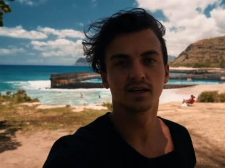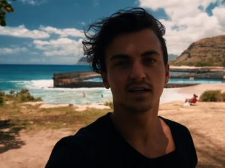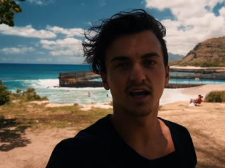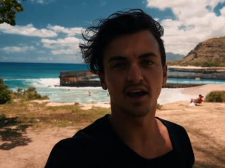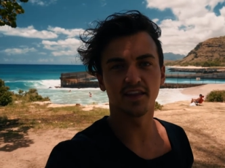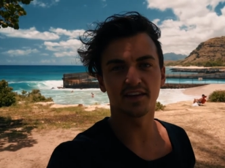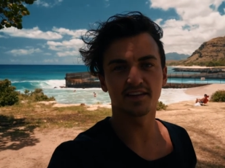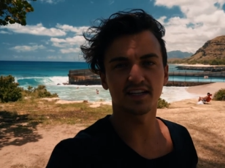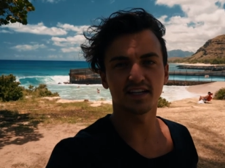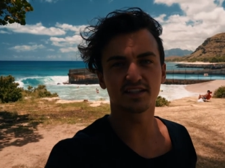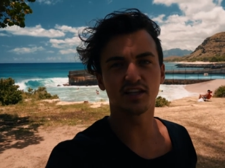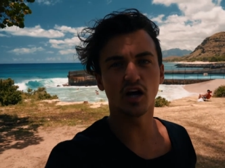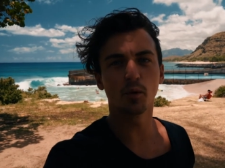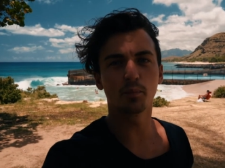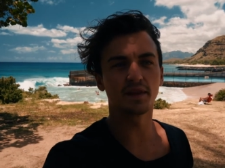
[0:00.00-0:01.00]
Okay, they said it's
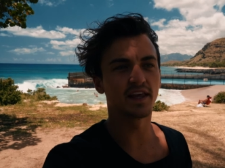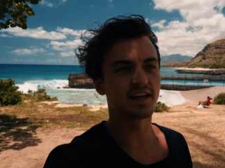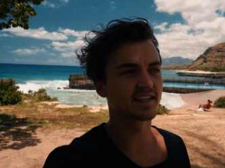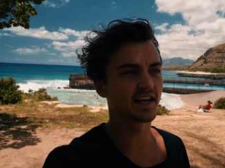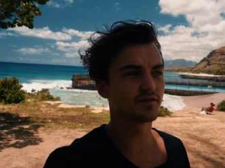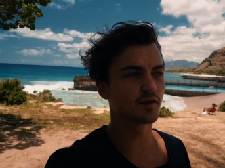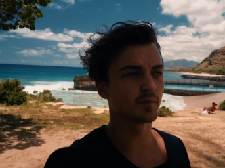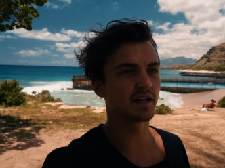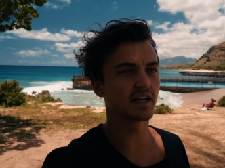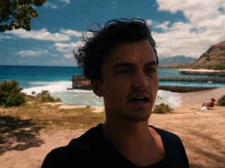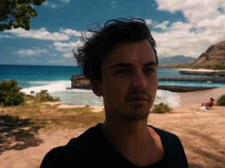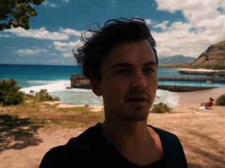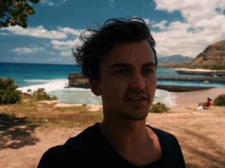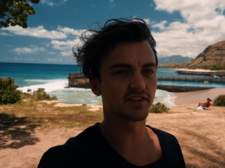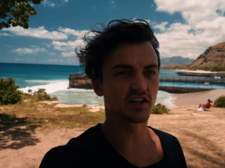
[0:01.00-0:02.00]
dope and they said for me to
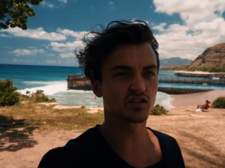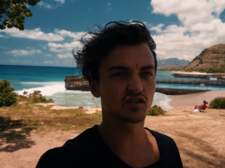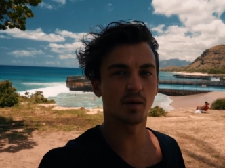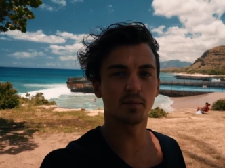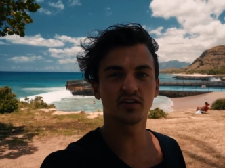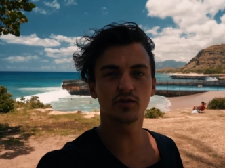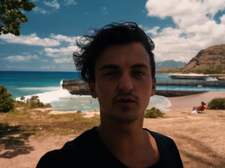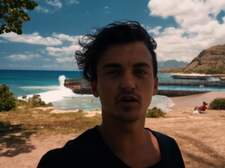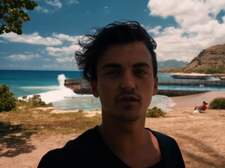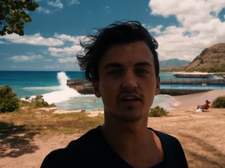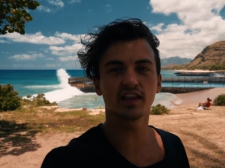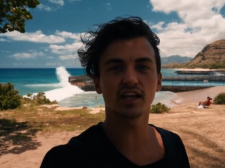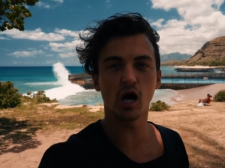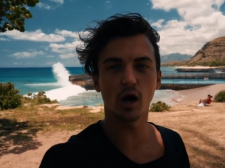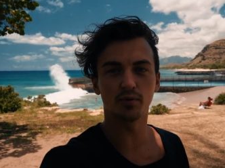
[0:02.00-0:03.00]
come out there, so I'm gonna switch over to
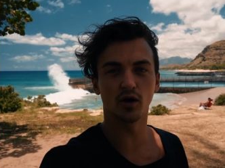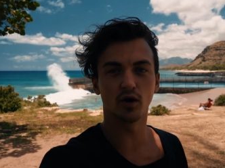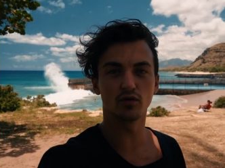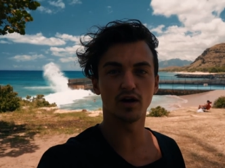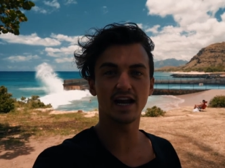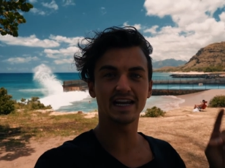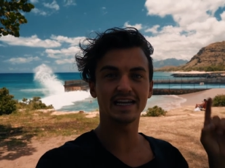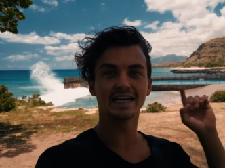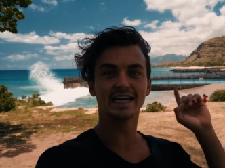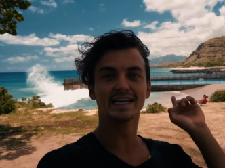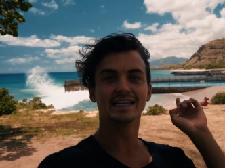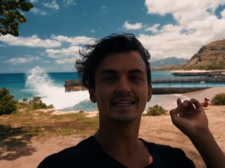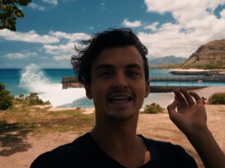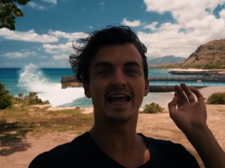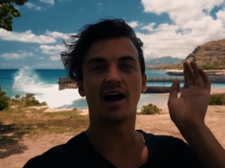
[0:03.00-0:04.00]
the GoPro right
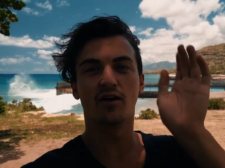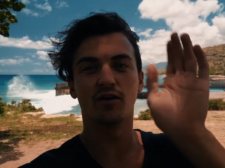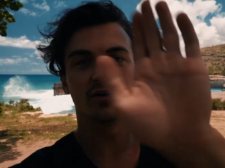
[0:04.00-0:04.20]
now.